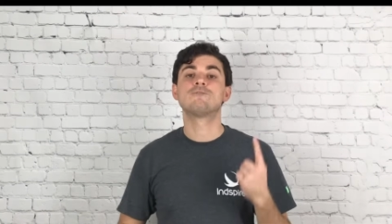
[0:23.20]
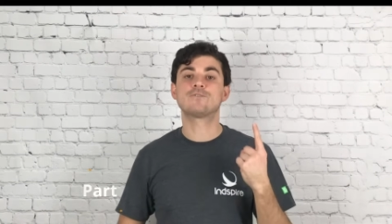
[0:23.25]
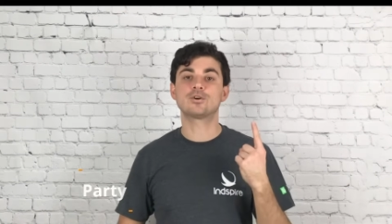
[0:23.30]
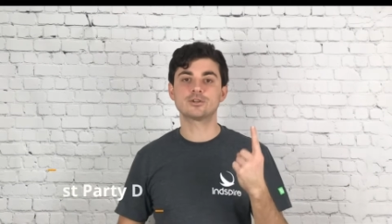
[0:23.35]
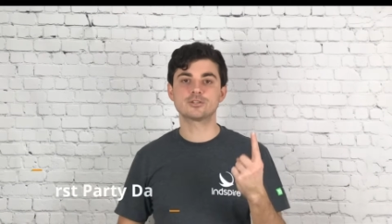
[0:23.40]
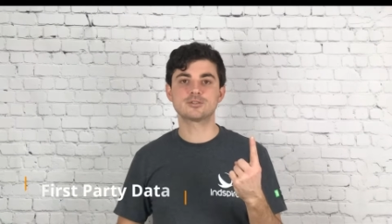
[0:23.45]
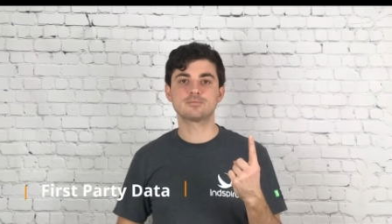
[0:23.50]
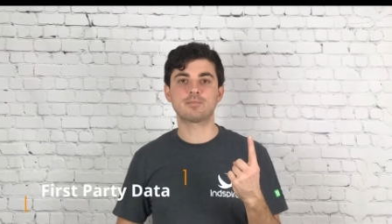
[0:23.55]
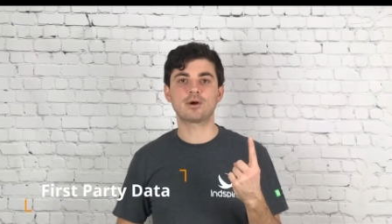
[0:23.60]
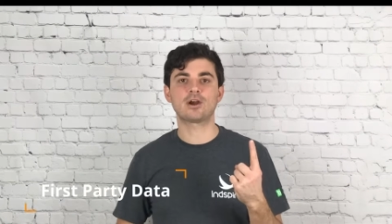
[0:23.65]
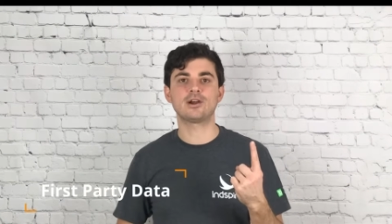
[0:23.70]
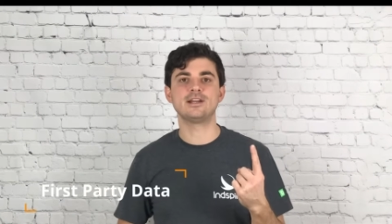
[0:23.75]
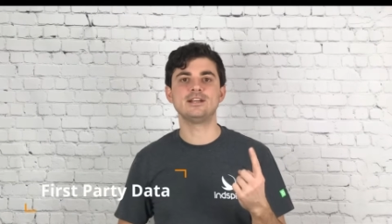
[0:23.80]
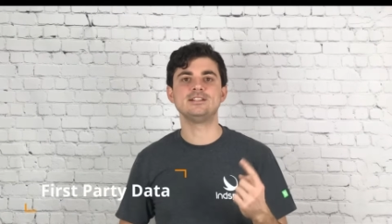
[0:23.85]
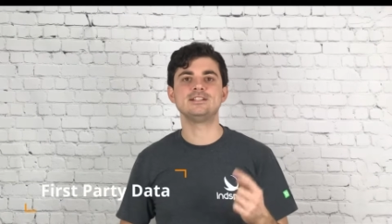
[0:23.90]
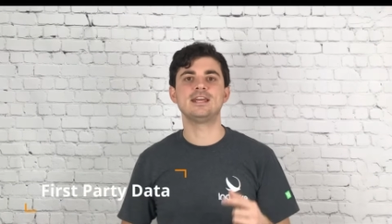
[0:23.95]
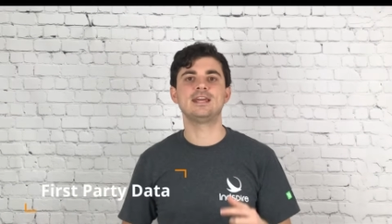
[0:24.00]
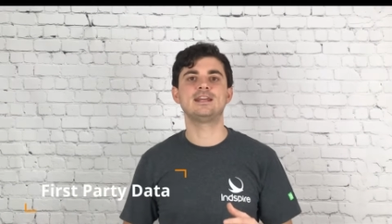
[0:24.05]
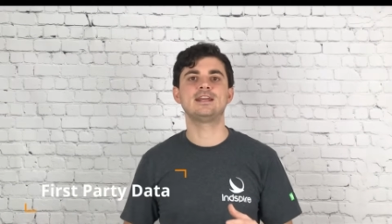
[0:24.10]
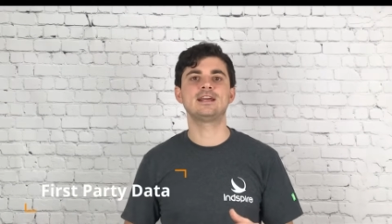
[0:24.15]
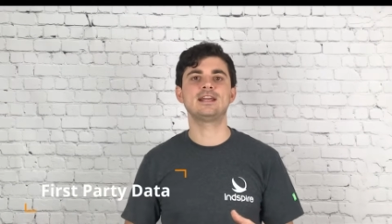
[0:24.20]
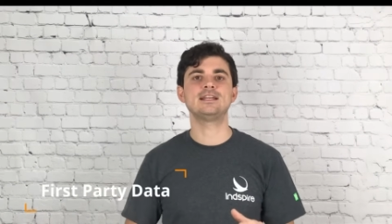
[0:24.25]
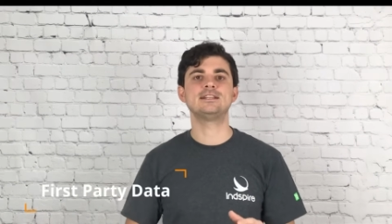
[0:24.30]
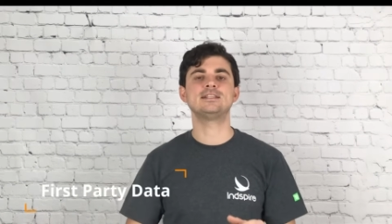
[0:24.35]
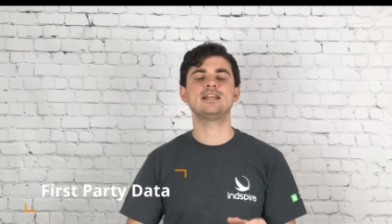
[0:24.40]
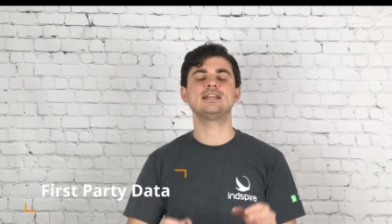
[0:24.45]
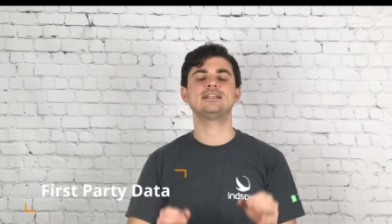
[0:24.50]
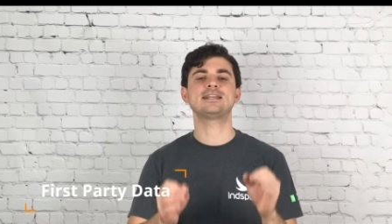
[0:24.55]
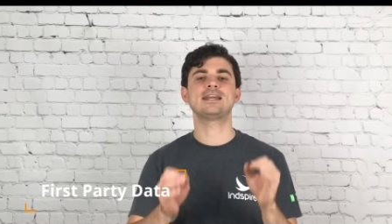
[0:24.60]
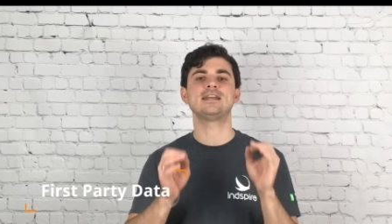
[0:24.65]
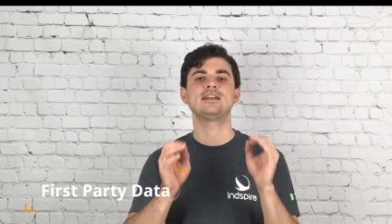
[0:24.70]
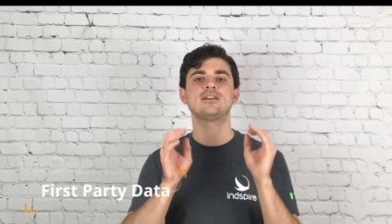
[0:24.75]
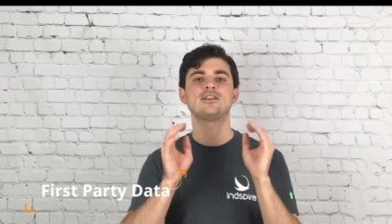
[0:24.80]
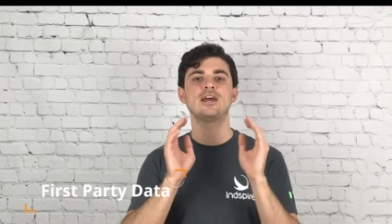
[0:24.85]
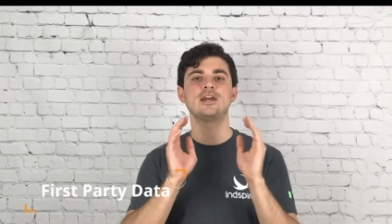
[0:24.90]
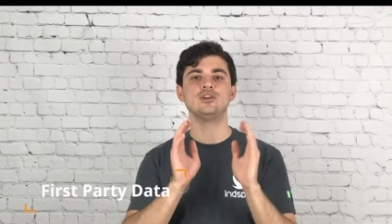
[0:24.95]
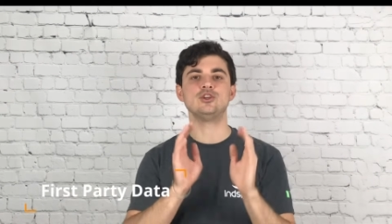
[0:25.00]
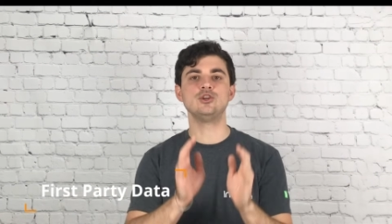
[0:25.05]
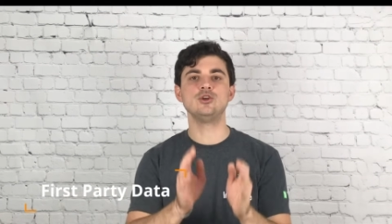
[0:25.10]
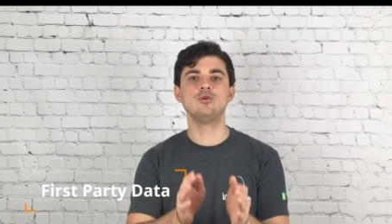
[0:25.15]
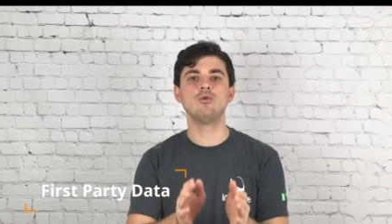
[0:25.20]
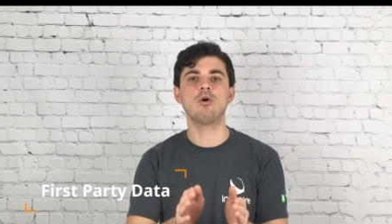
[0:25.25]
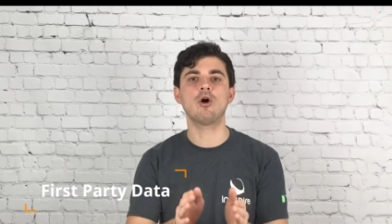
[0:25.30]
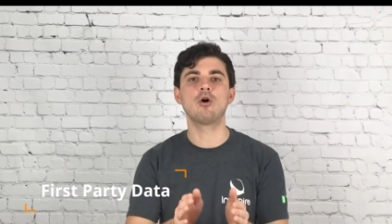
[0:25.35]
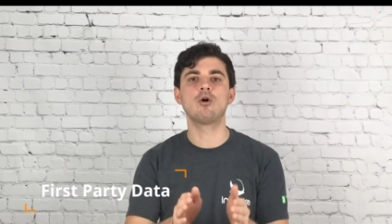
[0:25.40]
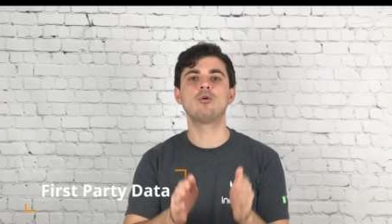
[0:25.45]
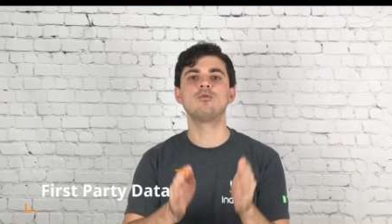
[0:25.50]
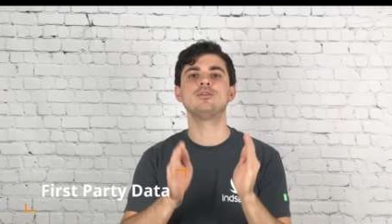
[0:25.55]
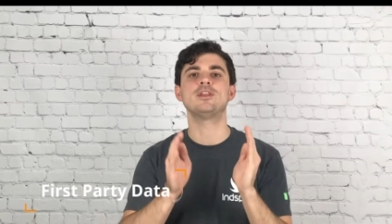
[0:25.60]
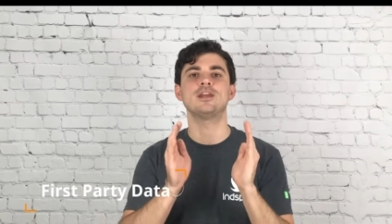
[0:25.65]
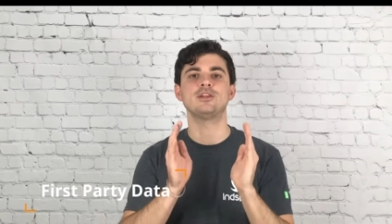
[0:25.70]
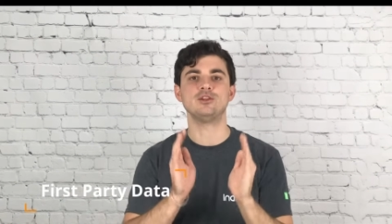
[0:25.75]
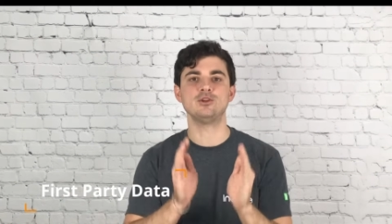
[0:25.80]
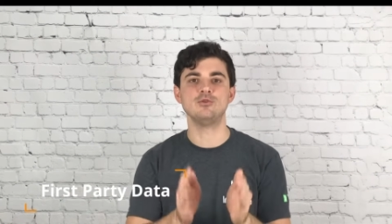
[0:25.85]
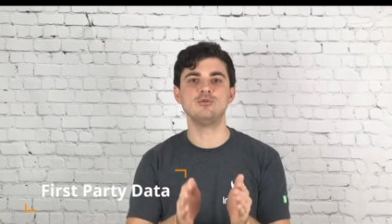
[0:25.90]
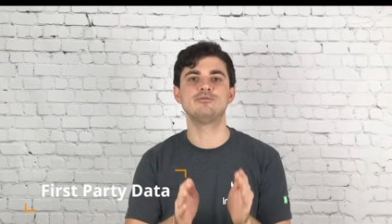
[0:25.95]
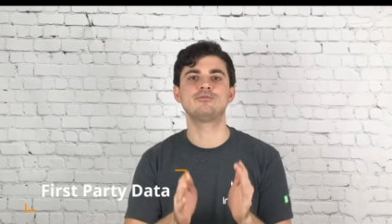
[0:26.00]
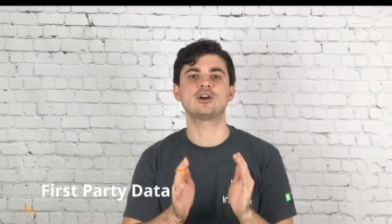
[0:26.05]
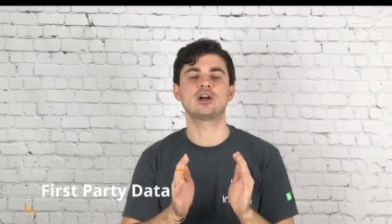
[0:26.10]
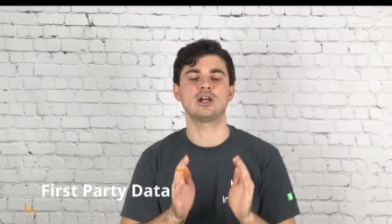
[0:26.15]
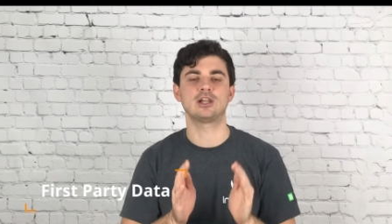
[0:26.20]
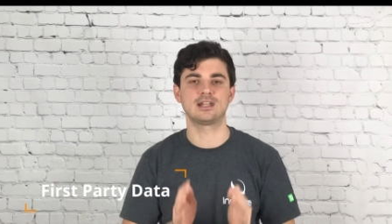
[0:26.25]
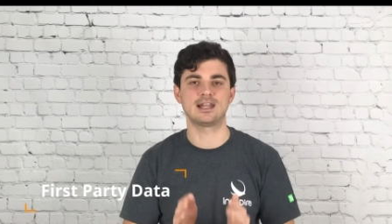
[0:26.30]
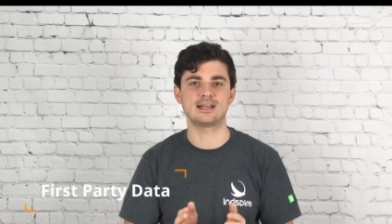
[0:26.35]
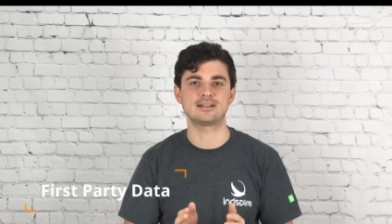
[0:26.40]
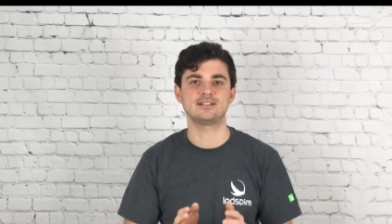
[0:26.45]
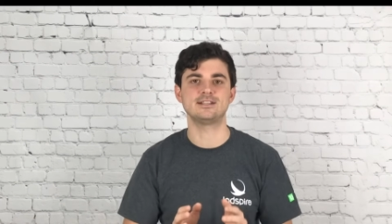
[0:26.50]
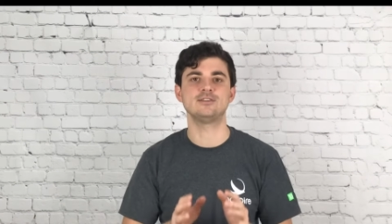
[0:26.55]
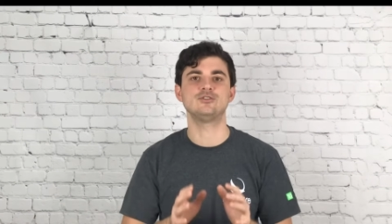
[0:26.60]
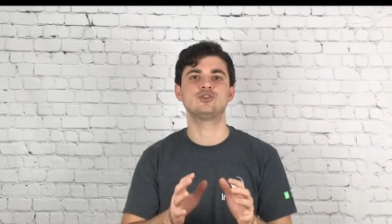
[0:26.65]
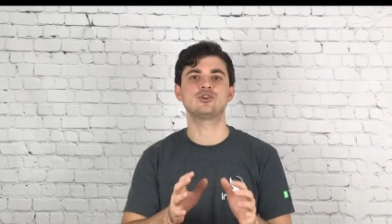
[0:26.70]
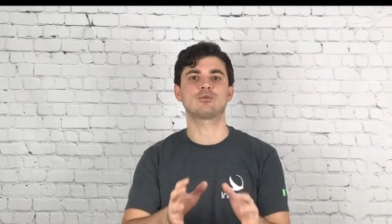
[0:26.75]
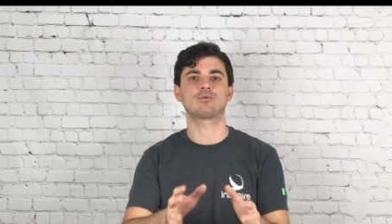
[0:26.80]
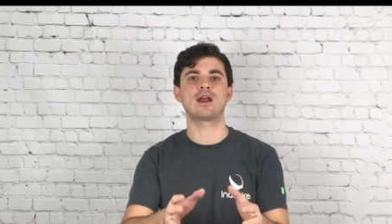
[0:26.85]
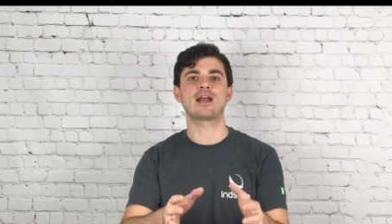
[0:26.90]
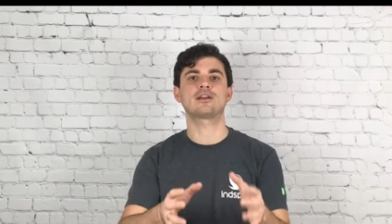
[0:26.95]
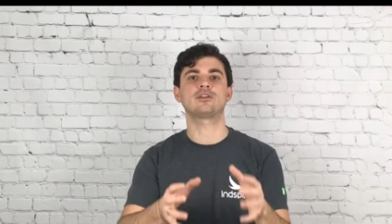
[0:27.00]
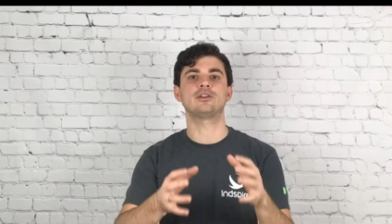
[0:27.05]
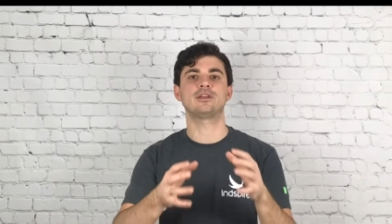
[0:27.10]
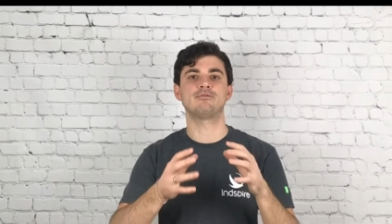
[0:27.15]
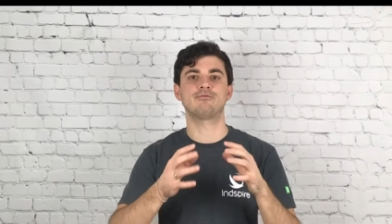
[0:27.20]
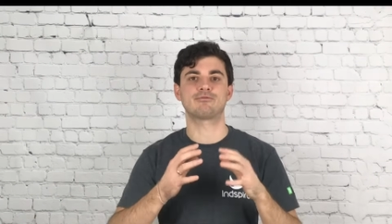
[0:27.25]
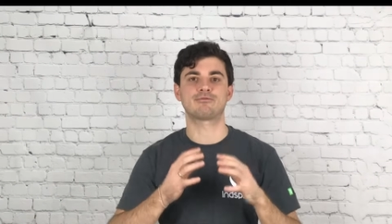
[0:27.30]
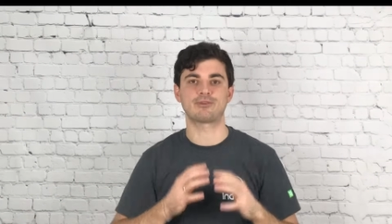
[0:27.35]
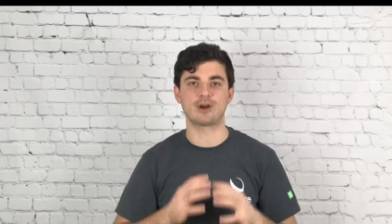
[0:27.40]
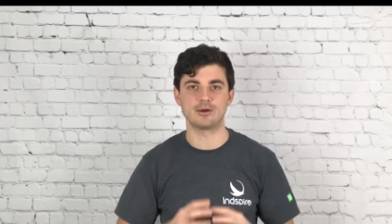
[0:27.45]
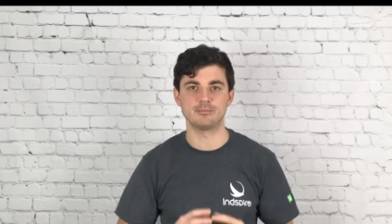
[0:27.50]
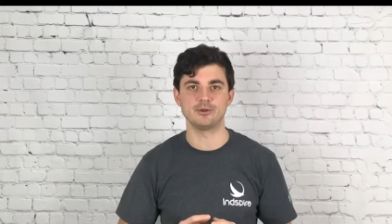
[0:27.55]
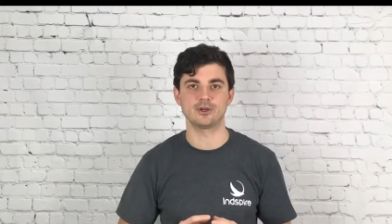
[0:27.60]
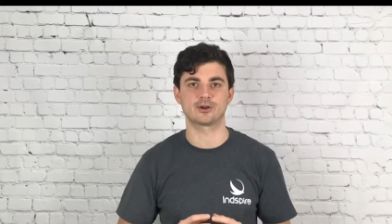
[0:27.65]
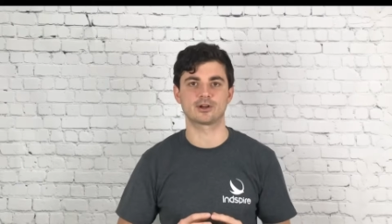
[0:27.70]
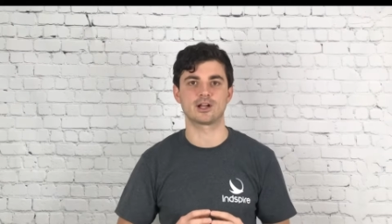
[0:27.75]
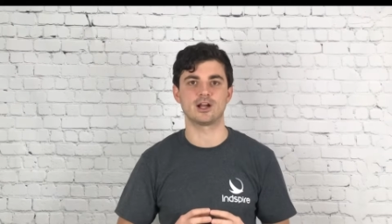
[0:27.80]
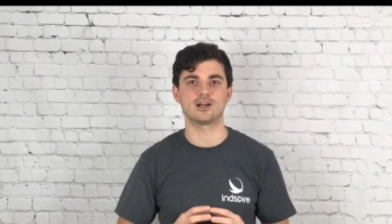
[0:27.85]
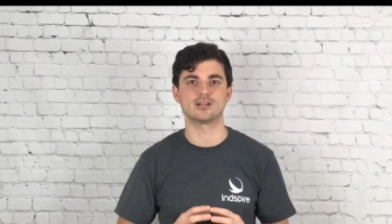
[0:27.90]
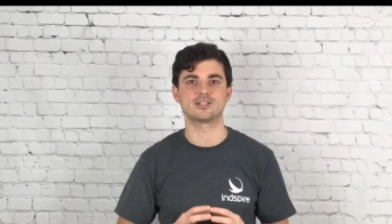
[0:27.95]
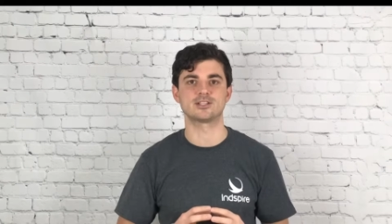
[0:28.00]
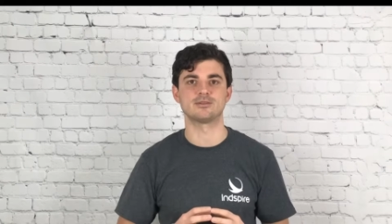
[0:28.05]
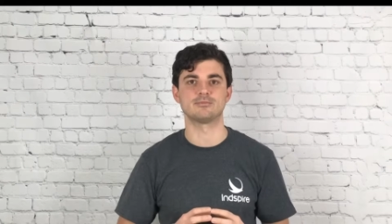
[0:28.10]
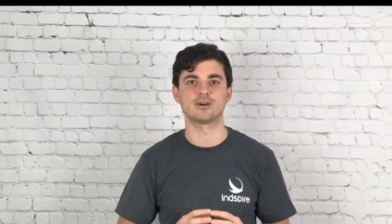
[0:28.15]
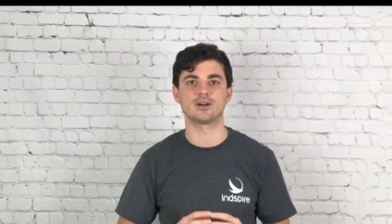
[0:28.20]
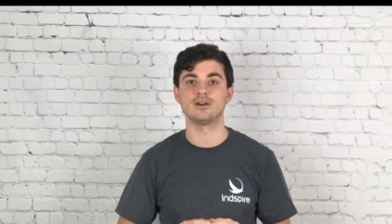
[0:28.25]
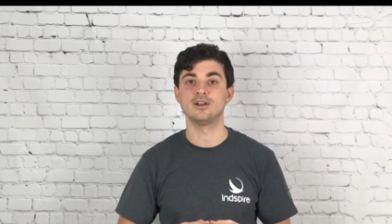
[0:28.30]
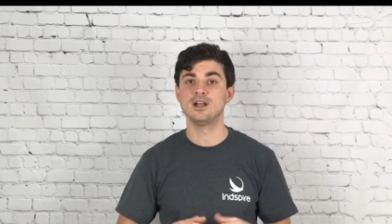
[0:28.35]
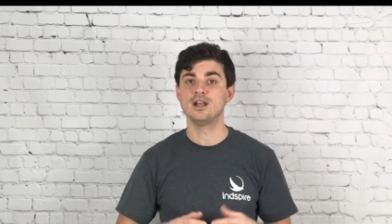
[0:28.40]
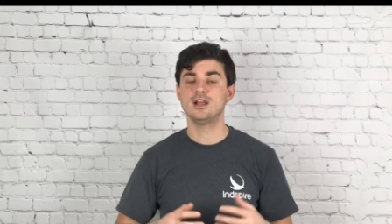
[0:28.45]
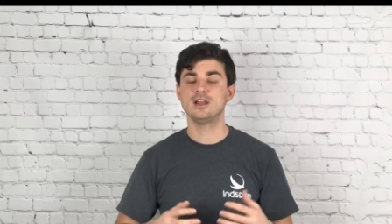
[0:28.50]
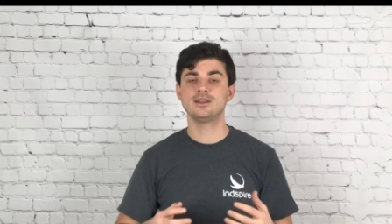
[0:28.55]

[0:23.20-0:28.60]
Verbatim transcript: First party data is data that you own that you've collected directly from your customer.